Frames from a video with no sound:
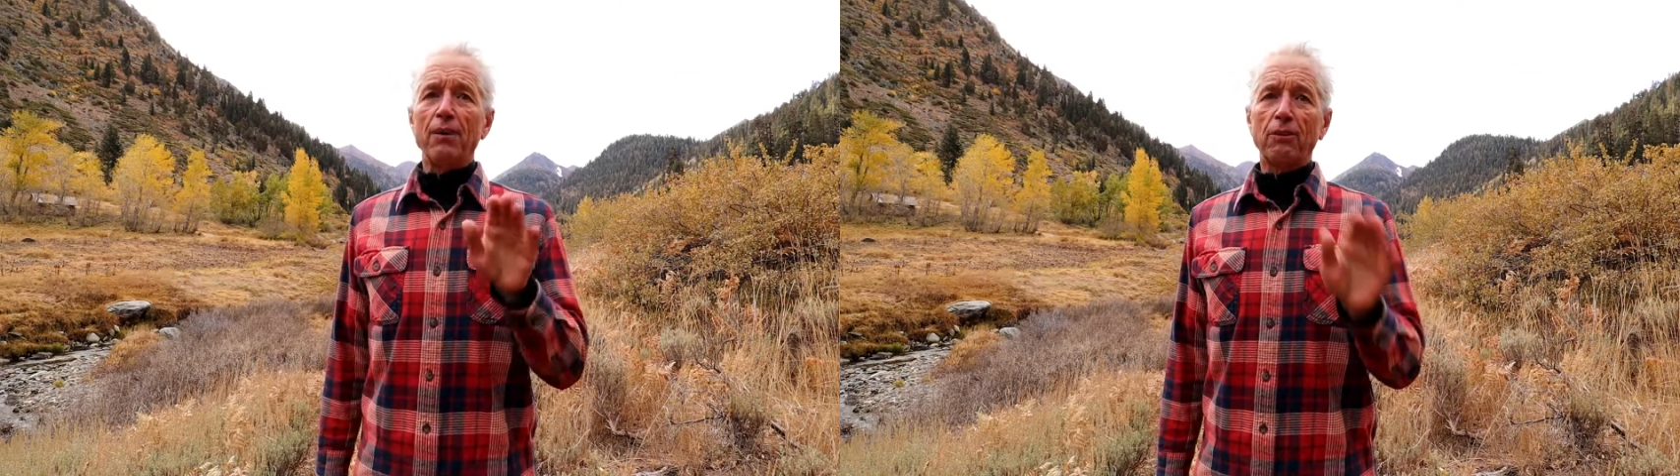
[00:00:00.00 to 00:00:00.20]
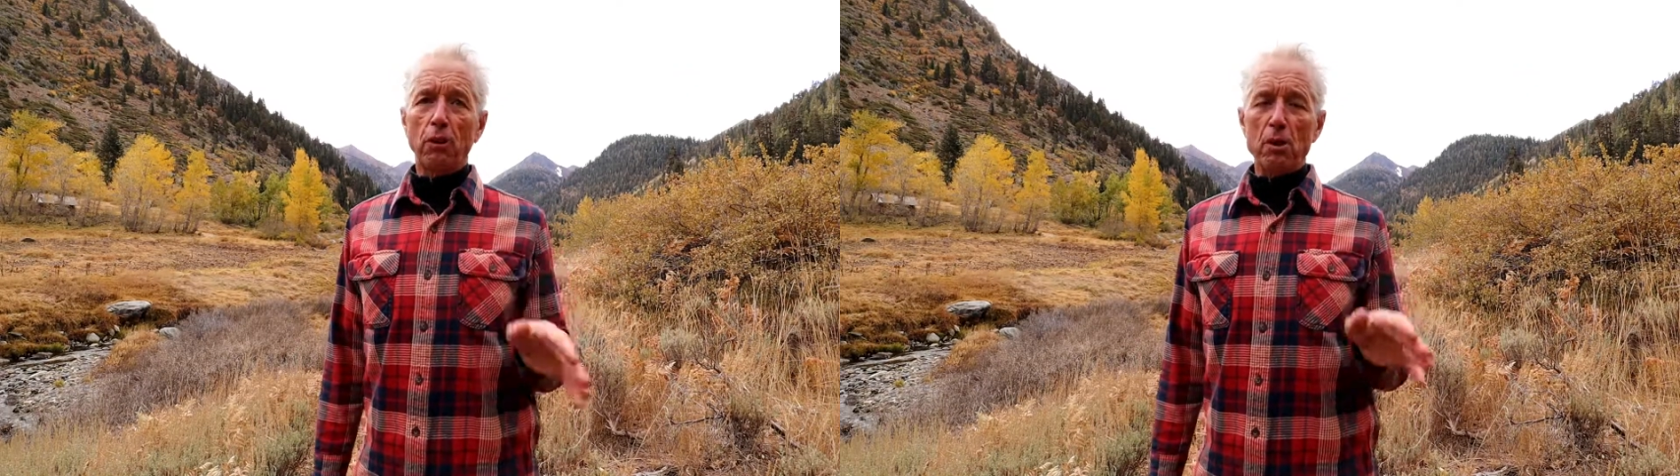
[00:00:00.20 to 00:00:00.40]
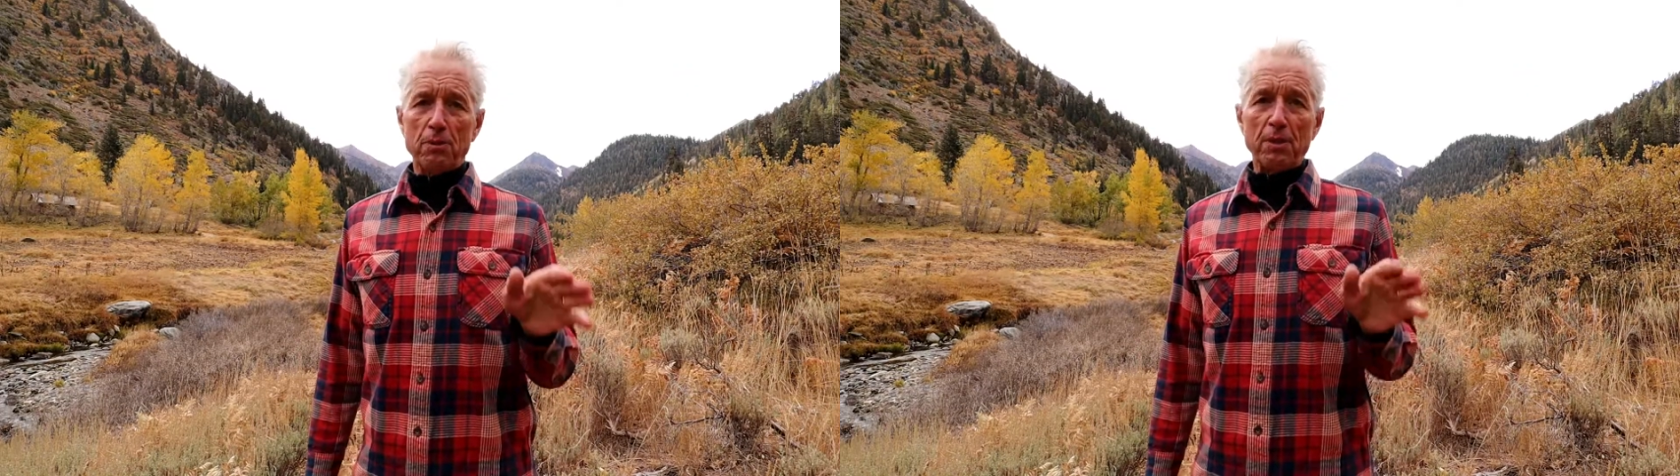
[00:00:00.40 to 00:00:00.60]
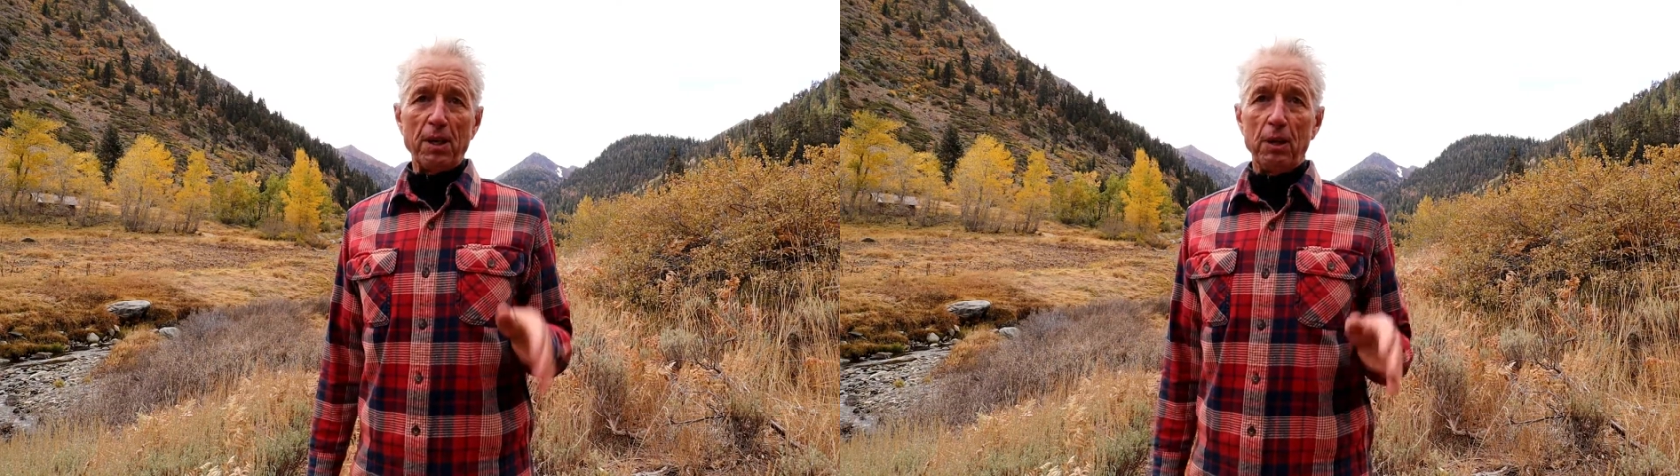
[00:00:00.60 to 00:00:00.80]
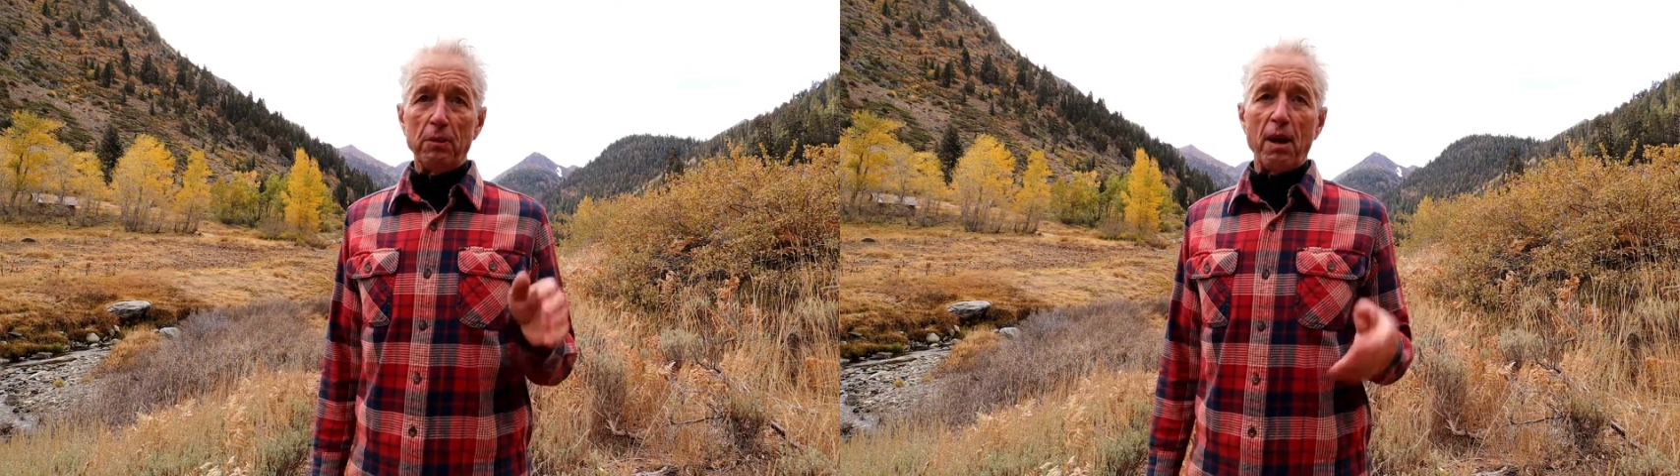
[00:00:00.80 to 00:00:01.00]
of course, we
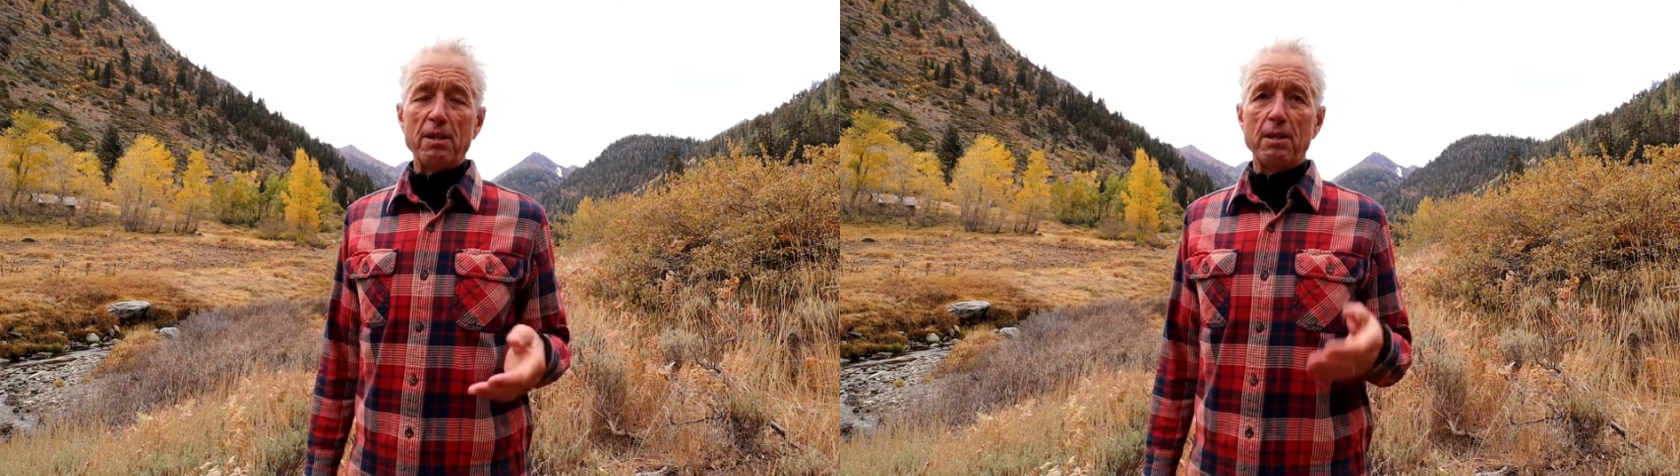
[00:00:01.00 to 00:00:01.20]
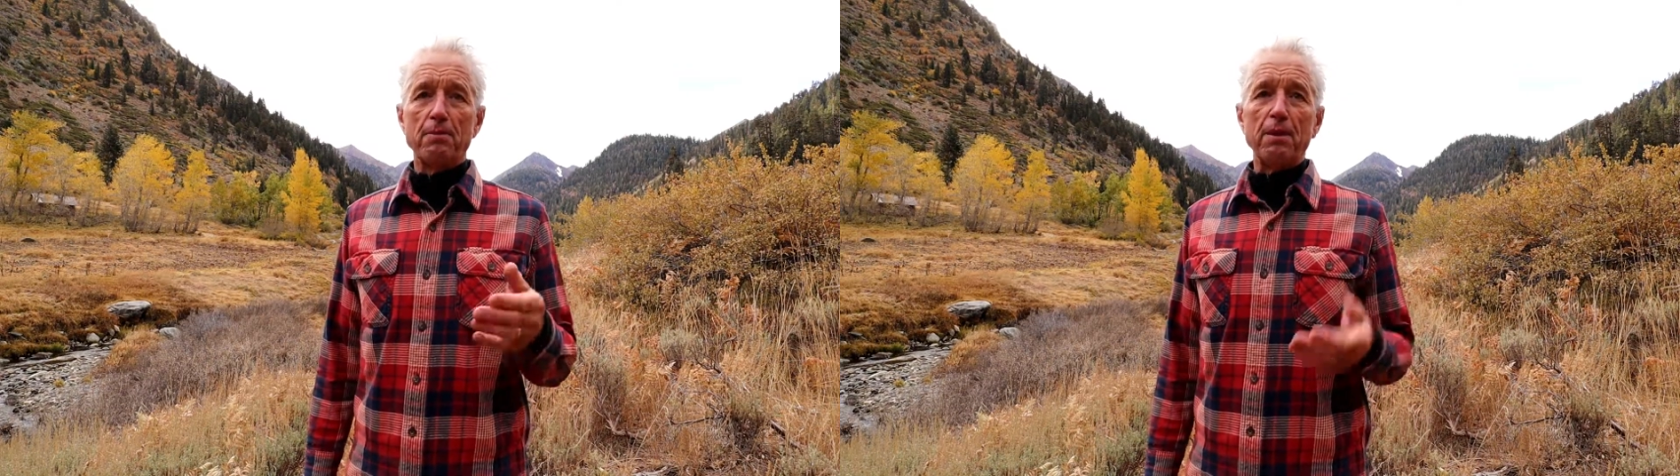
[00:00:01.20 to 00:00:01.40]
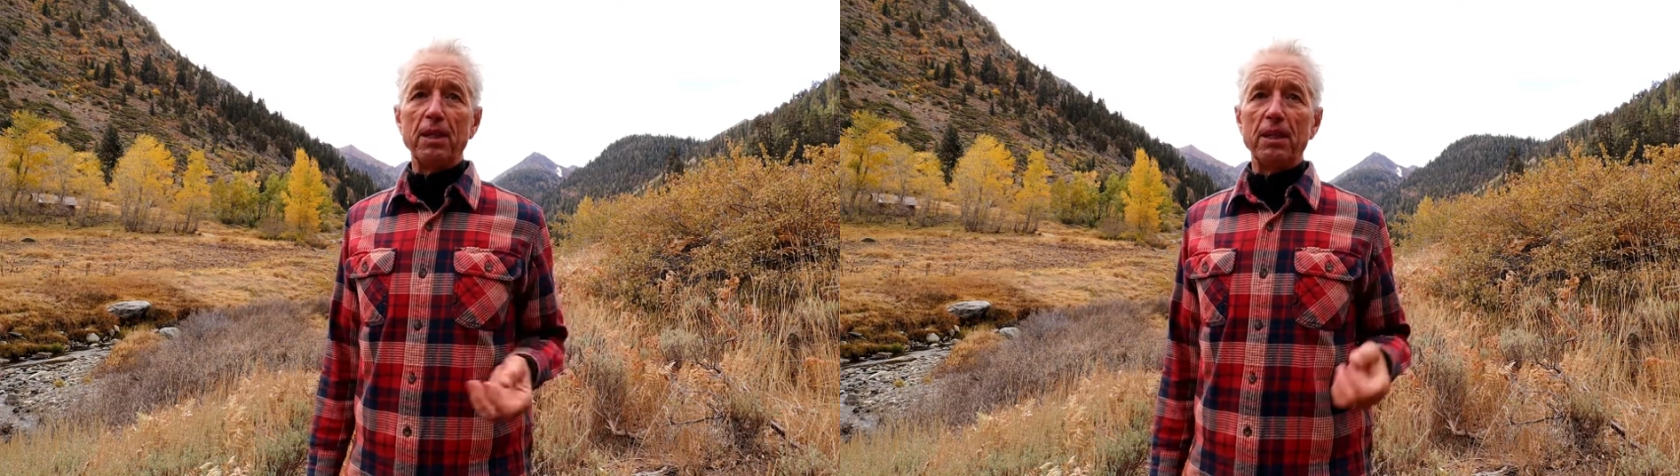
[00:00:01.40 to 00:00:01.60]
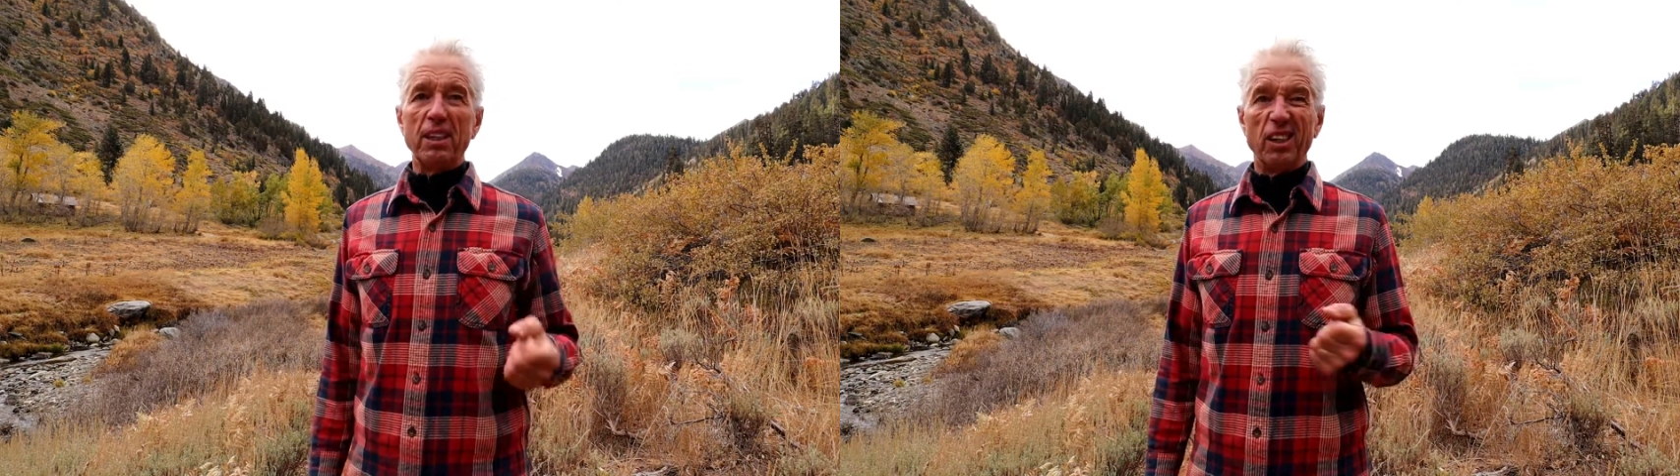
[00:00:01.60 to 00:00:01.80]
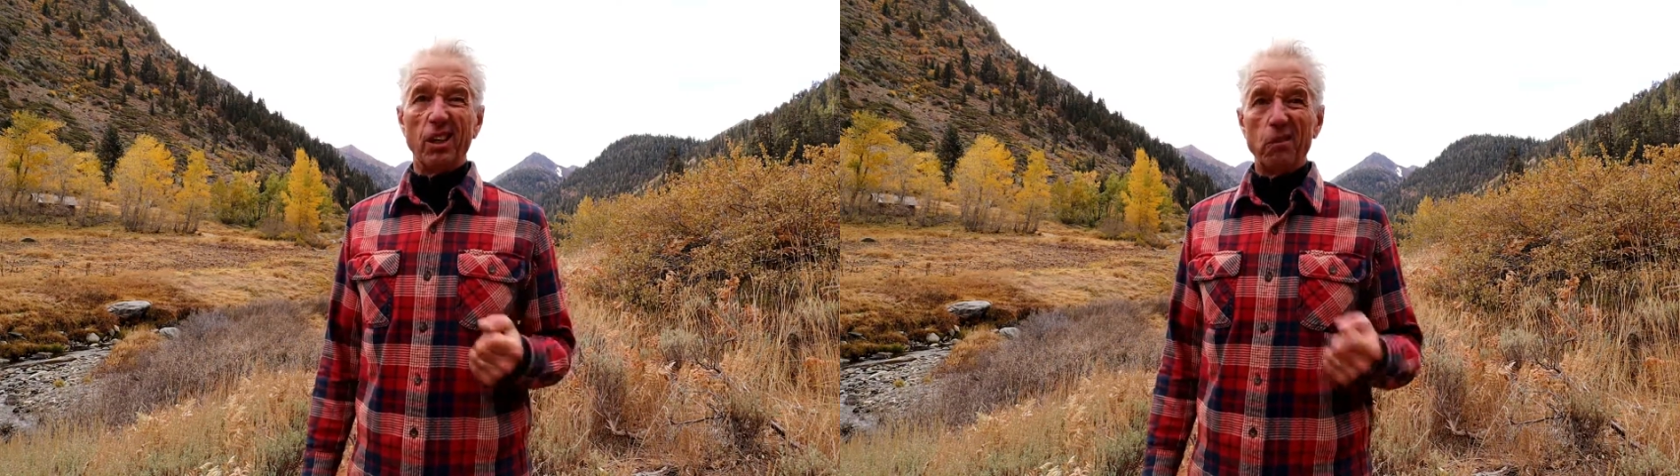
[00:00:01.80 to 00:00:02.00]
don't want to be,
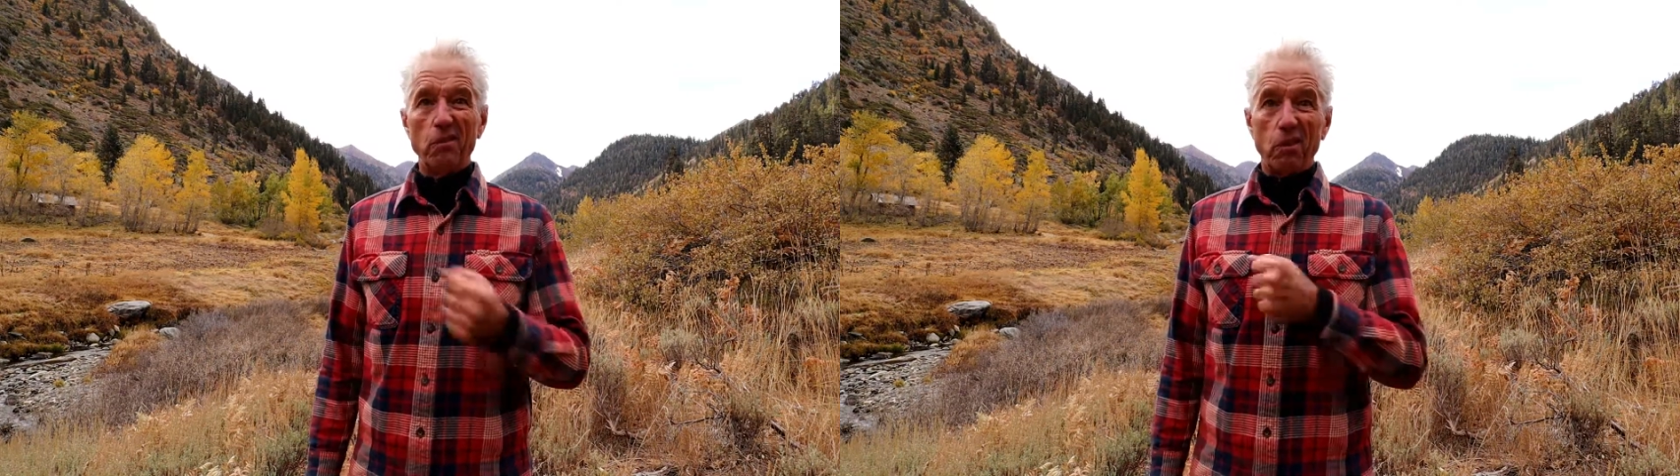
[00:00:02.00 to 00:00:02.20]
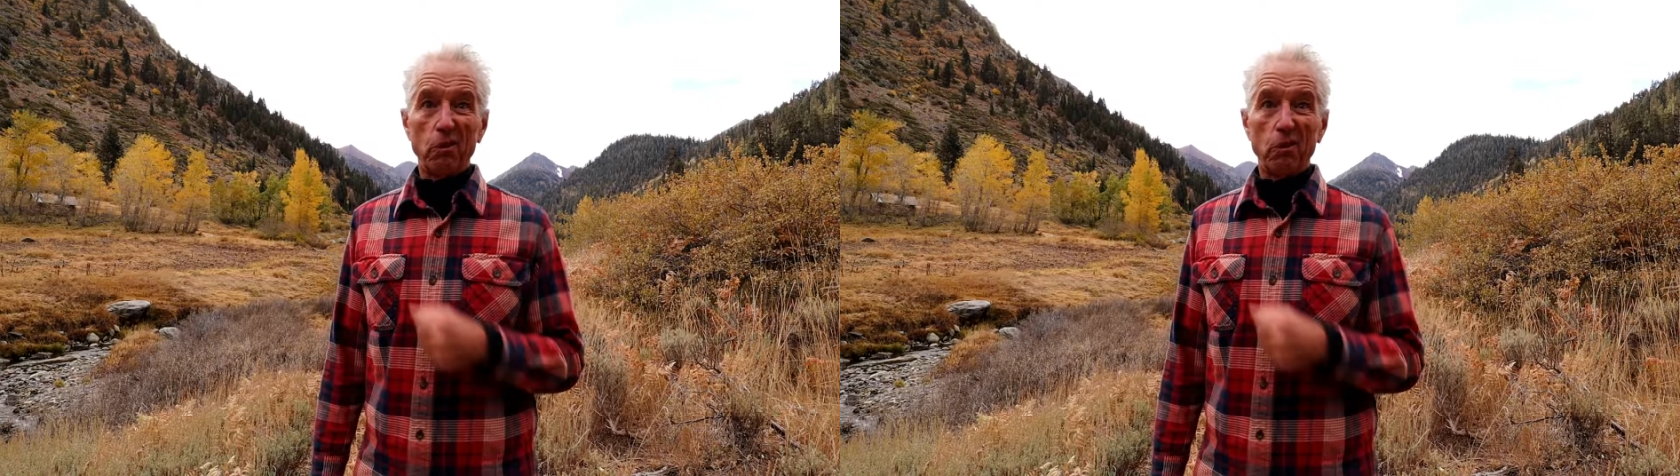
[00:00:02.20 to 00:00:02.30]
you know,